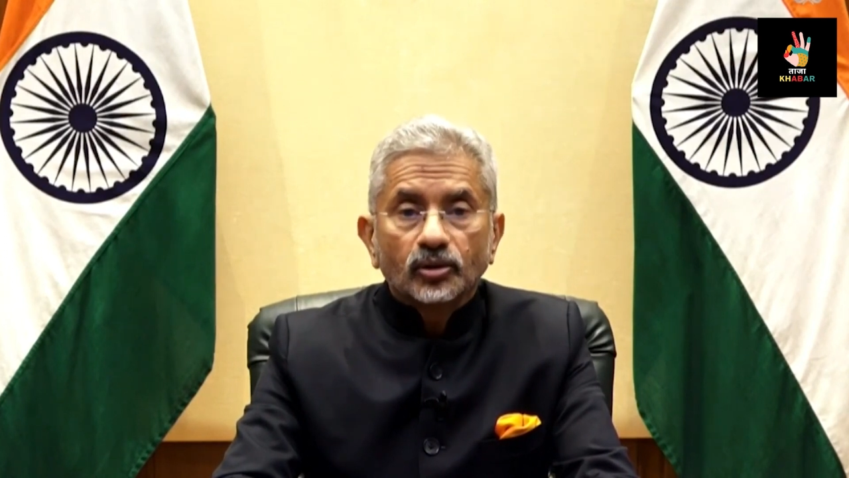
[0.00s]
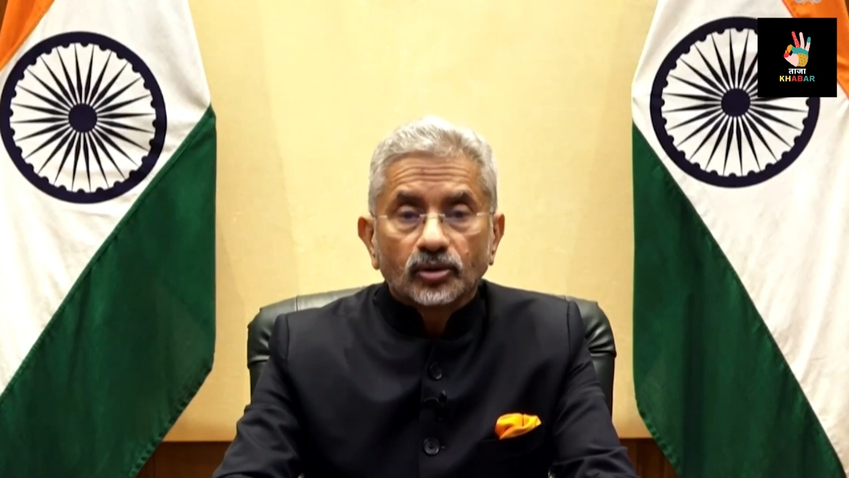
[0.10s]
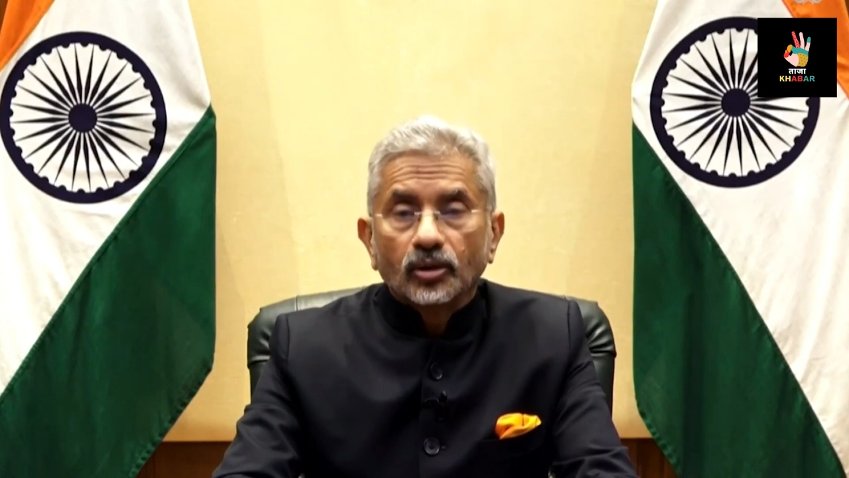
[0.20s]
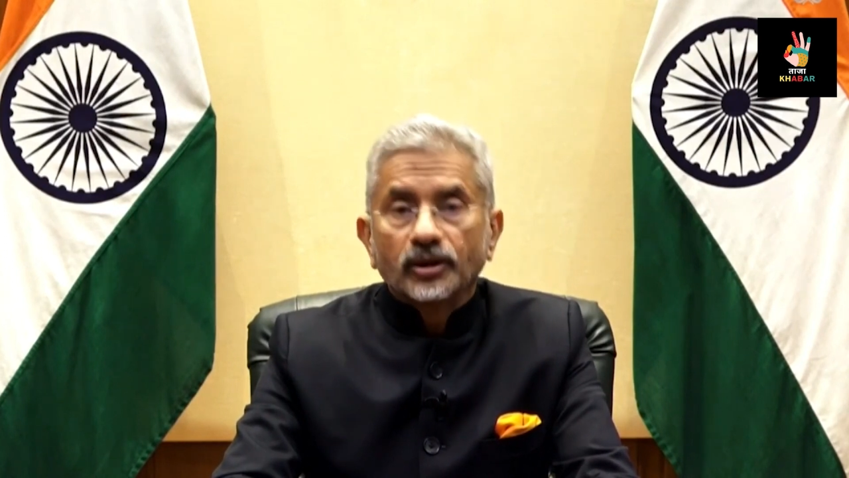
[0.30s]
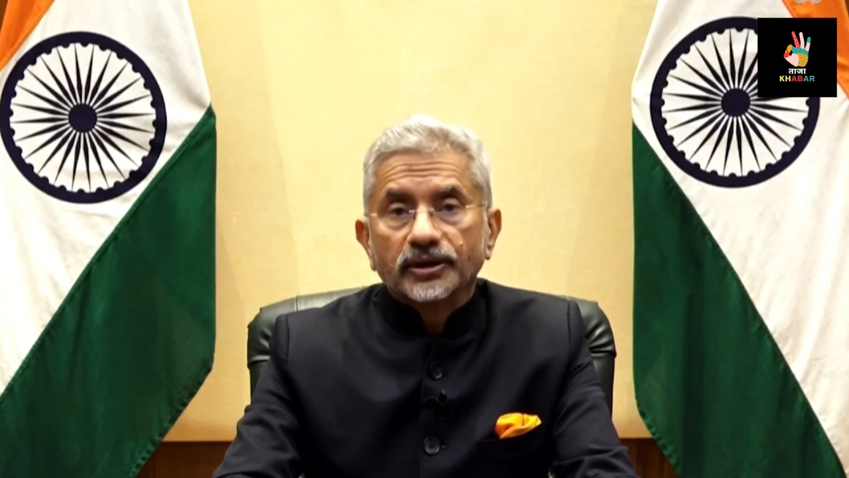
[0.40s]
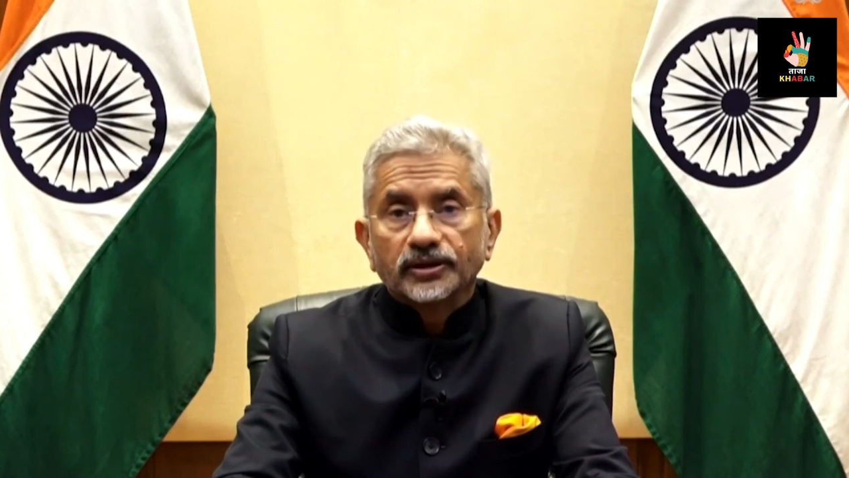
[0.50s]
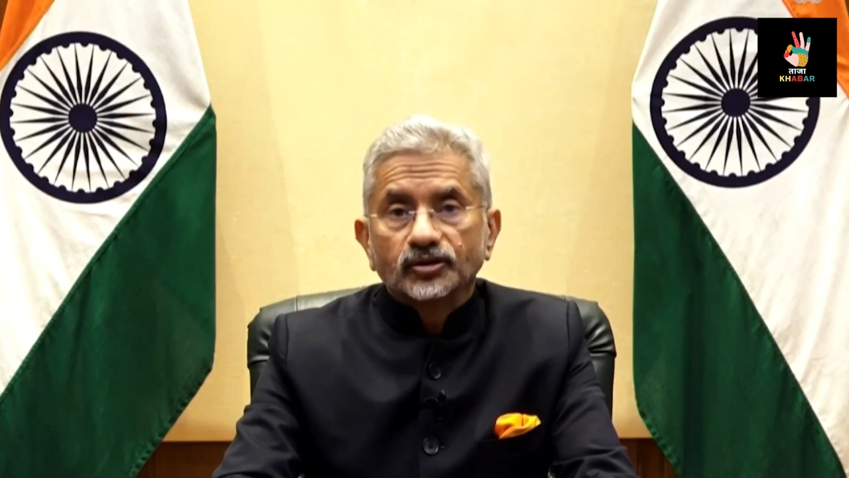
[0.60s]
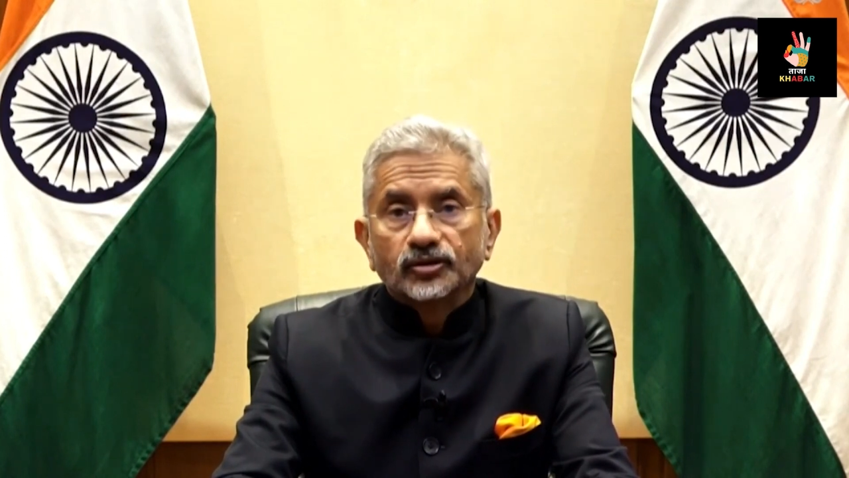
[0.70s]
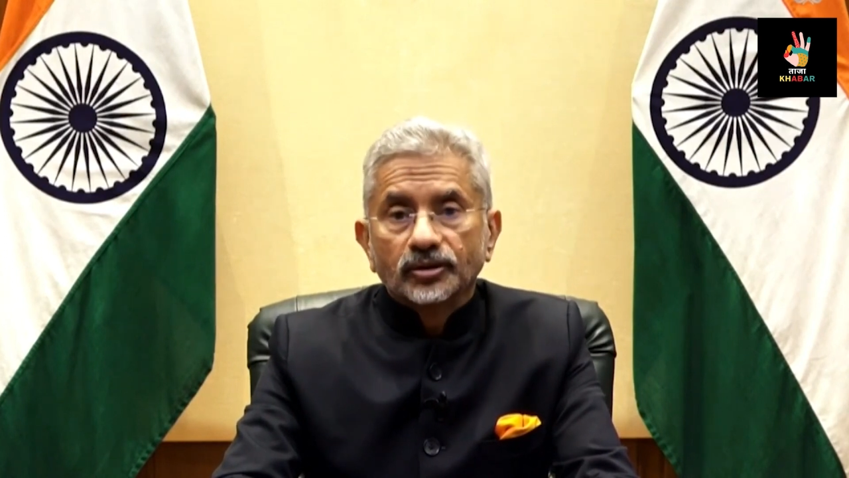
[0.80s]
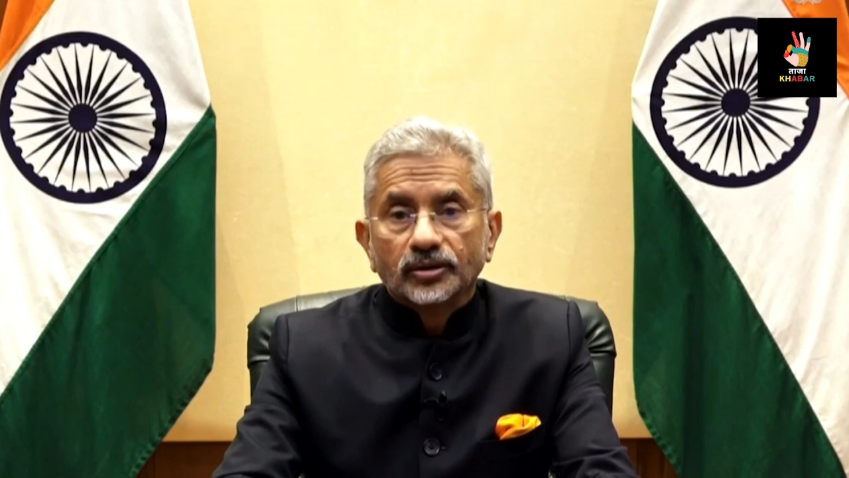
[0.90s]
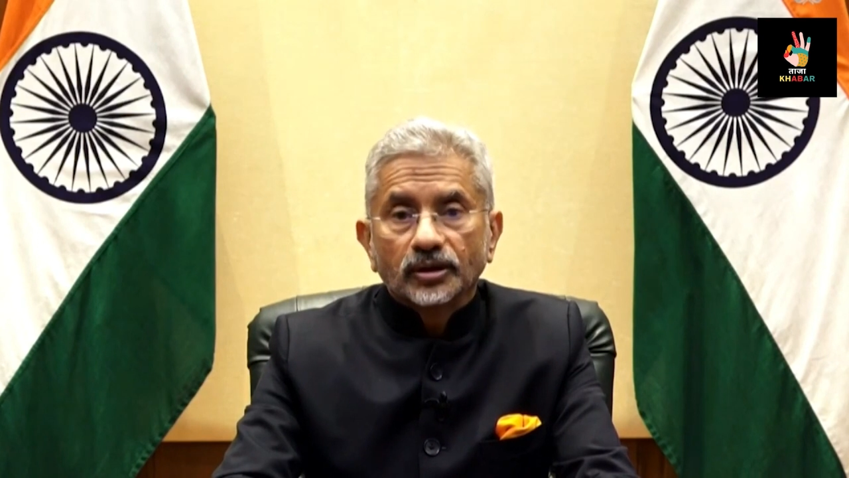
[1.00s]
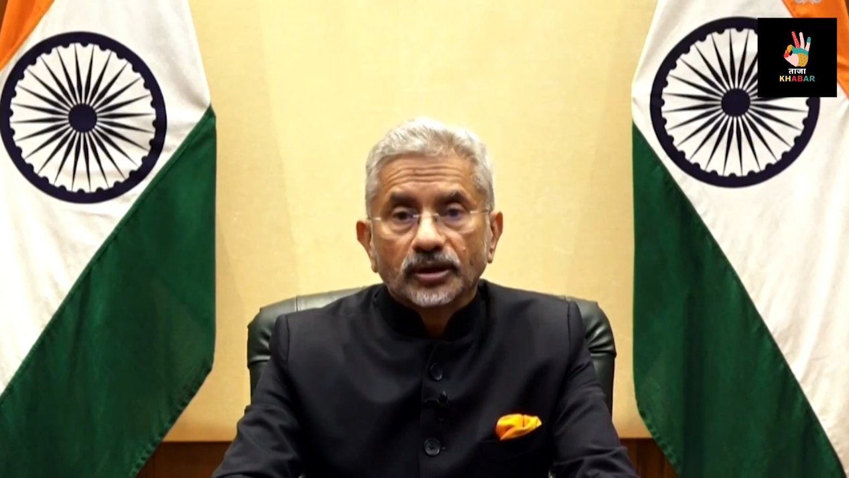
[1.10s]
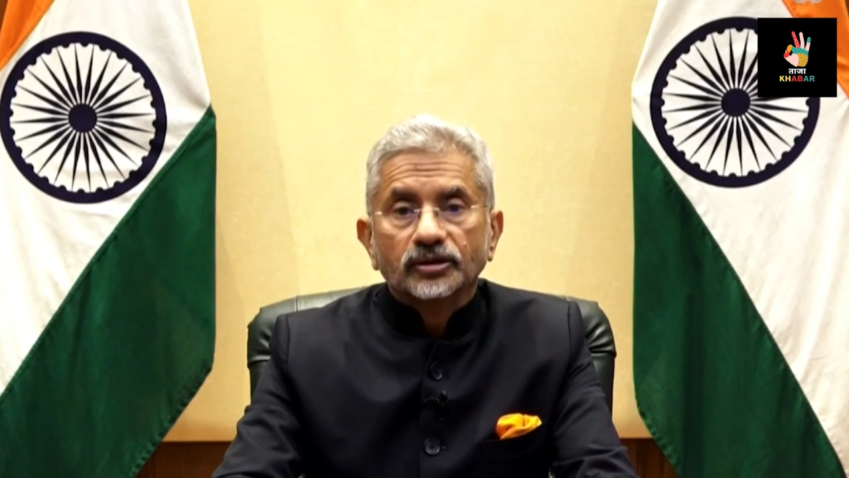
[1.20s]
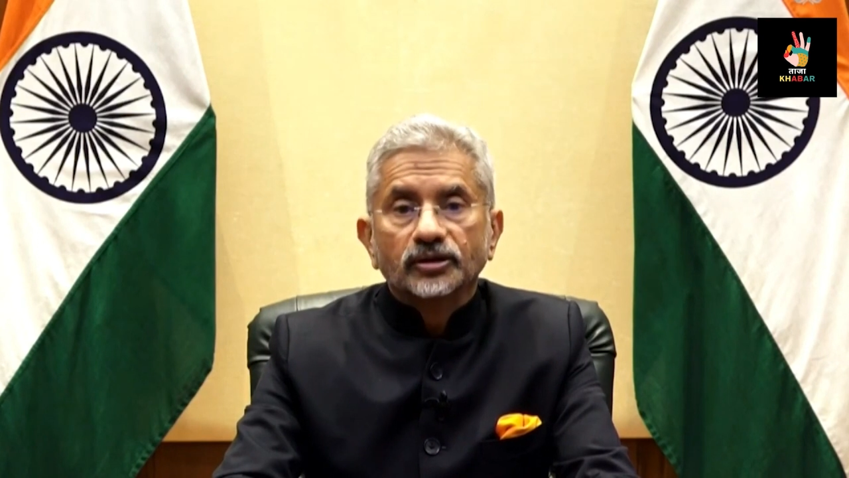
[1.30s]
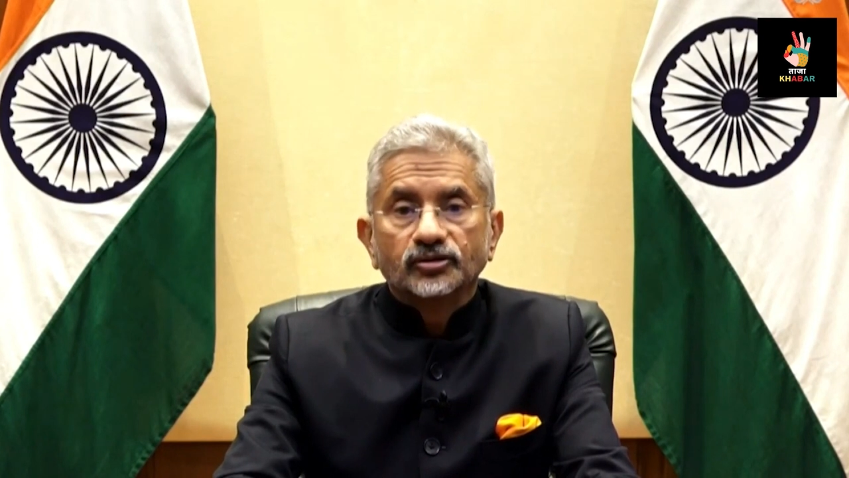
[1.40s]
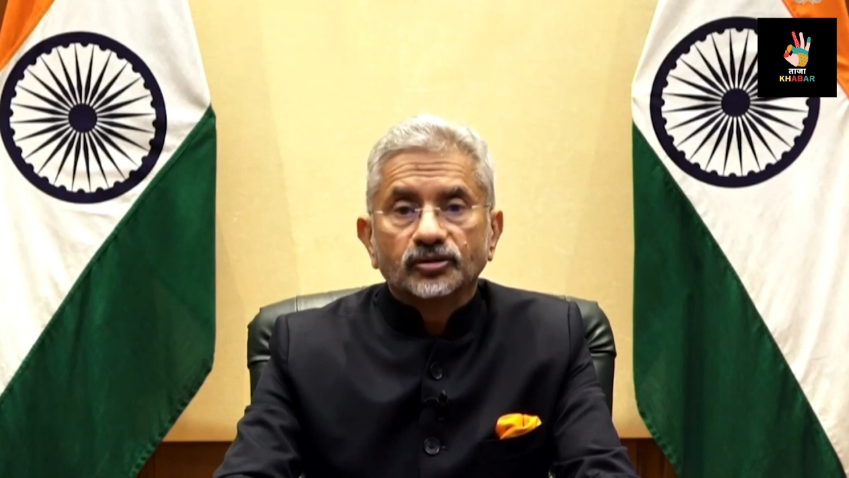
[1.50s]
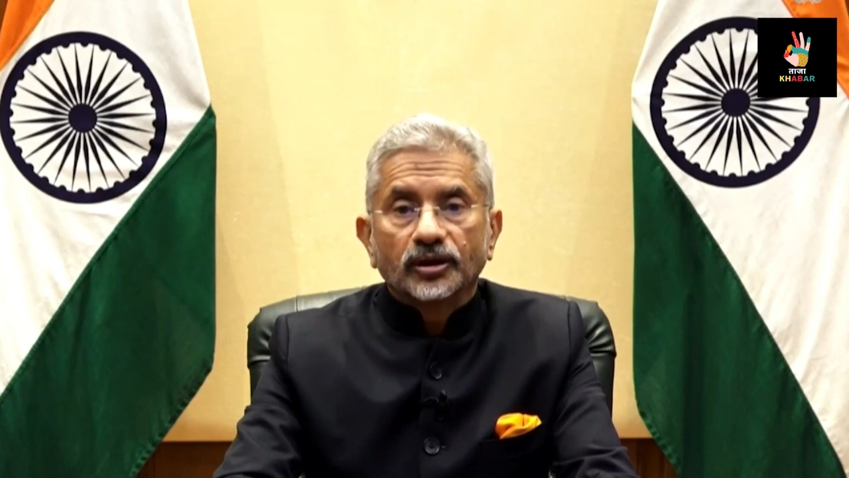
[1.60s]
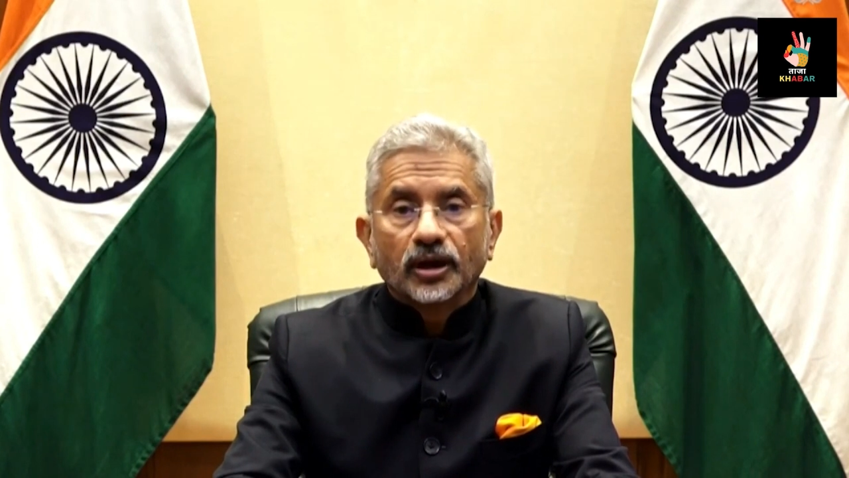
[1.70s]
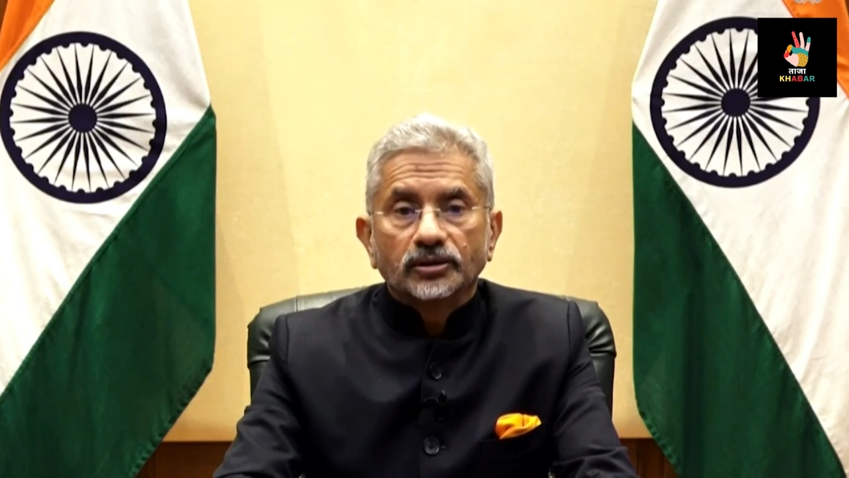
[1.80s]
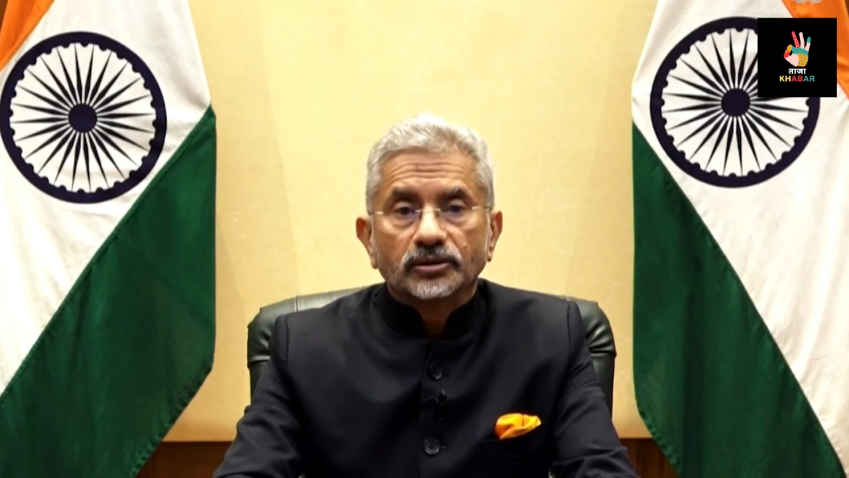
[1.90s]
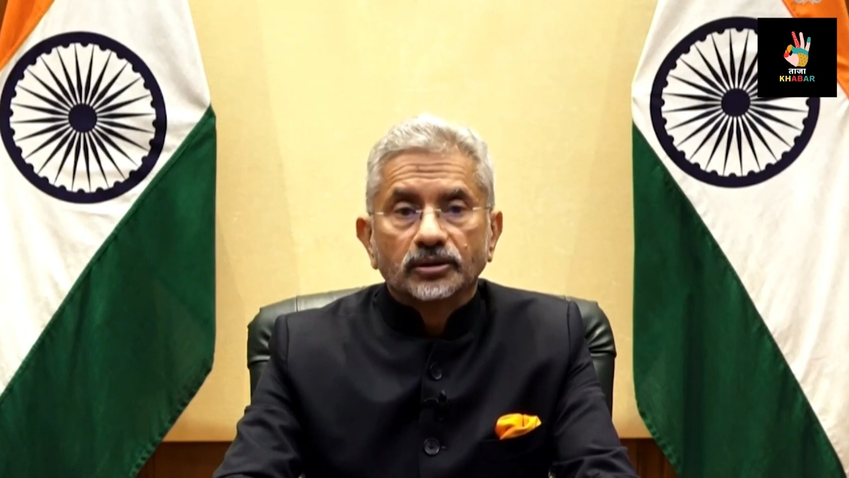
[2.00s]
tolerance in this regard.